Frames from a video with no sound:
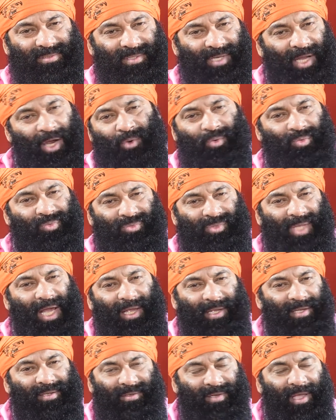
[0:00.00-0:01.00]
love
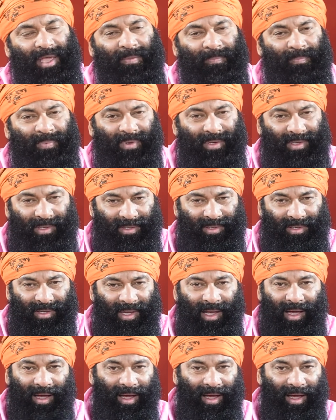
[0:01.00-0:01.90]
thy neighbor